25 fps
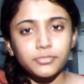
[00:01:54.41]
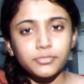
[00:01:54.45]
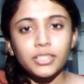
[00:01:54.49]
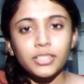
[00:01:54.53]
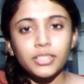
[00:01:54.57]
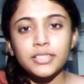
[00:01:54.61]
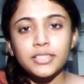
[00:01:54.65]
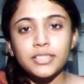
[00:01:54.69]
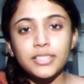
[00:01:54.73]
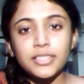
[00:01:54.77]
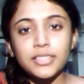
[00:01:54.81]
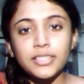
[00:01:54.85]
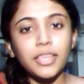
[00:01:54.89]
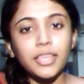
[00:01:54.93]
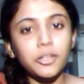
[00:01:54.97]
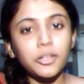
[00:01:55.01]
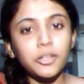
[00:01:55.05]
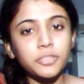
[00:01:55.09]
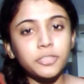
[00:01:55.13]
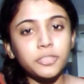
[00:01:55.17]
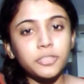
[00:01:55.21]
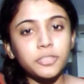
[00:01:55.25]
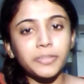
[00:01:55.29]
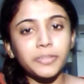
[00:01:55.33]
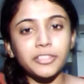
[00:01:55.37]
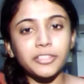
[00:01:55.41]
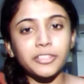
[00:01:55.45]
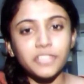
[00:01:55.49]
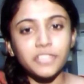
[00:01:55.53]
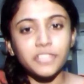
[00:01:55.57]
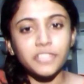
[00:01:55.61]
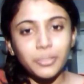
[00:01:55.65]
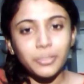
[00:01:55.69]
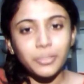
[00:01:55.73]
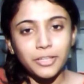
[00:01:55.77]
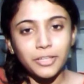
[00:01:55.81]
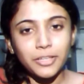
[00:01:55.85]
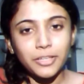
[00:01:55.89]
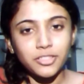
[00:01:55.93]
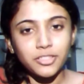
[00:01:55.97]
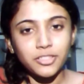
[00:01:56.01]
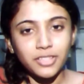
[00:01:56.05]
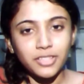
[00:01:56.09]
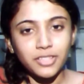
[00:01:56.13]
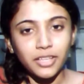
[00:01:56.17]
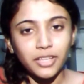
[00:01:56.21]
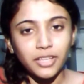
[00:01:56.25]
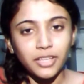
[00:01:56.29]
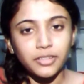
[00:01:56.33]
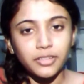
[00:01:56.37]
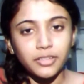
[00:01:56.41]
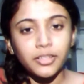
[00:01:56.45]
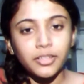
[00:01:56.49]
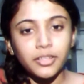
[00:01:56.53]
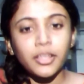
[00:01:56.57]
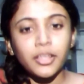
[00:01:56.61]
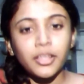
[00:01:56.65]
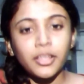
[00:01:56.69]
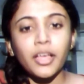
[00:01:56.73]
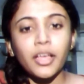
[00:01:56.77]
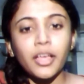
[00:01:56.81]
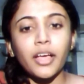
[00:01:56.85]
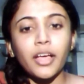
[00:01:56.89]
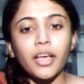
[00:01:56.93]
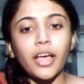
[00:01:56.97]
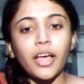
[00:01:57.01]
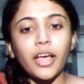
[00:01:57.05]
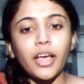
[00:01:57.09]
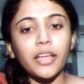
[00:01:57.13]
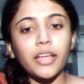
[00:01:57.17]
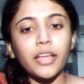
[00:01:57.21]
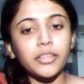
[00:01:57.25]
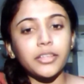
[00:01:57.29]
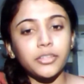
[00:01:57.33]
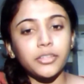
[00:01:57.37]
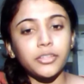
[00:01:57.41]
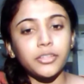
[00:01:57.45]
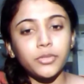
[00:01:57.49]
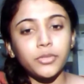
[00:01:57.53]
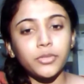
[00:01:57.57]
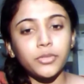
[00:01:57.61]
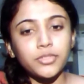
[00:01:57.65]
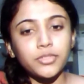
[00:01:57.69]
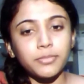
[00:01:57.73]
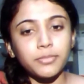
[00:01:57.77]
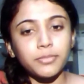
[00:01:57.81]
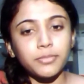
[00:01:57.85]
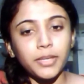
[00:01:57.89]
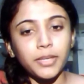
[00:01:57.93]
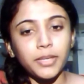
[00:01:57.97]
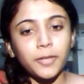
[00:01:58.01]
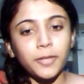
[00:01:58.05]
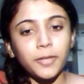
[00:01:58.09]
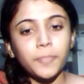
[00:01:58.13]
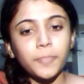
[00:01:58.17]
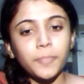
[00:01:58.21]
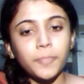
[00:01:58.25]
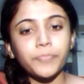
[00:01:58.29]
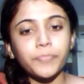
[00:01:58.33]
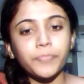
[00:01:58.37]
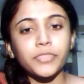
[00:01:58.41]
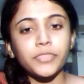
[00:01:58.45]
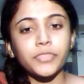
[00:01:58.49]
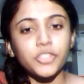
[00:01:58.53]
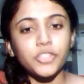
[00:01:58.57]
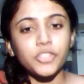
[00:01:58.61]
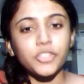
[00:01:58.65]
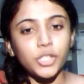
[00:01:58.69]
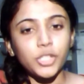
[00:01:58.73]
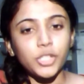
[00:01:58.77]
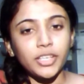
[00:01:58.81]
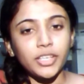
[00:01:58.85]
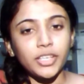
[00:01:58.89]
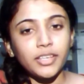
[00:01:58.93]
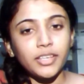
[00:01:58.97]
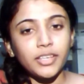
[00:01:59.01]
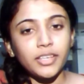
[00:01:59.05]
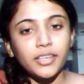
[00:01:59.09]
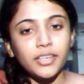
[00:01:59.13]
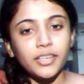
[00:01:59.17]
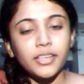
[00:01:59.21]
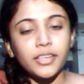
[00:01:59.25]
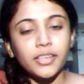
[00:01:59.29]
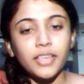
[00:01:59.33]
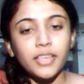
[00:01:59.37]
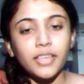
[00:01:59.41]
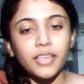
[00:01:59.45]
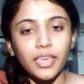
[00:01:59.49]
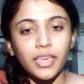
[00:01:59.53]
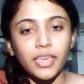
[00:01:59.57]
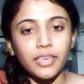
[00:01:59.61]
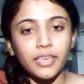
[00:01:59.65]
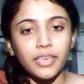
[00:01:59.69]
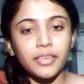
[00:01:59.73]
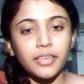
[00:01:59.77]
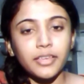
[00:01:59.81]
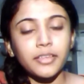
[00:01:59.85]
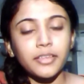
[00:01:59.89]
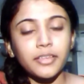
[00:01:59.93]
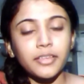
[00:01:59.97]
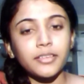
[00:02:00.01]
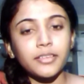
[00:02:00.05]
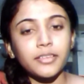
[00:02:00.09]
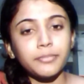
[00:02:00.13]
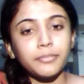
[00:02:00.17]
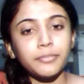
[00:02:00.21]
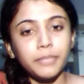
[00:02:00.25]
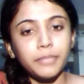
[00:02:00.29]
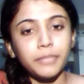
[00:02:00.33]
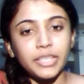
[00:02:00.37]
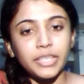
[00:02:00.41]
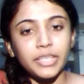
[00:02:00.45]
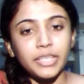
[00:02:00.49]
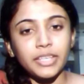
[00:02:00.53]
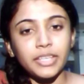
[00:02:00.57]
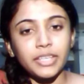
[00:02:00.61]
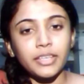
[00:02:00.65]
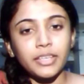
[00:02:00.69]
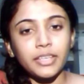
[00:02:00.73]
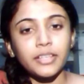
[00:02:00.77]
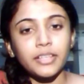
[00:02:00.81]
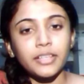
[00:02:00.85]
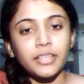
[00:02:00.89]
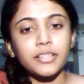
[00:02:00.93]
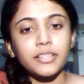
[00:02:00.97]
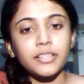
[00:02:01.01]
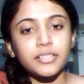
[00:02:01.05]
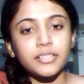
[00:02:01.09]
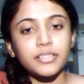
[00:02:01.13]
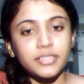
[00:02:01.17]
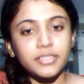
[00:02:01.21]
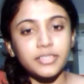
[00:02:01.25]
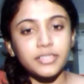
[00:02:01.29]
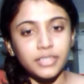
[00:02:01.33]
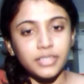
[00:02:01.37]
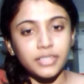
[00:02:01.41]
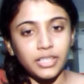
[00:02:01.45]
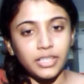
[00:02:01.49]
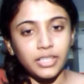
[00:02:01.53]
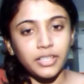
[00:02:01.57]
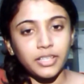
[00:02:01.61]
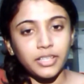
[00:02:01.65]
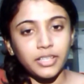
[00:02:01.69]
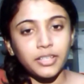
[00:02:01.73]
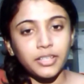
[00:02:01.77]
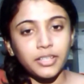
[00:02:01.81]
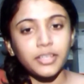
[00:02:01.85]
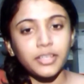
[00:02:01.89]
Since I can also play the G major scale, the notes would be G, A, B, C,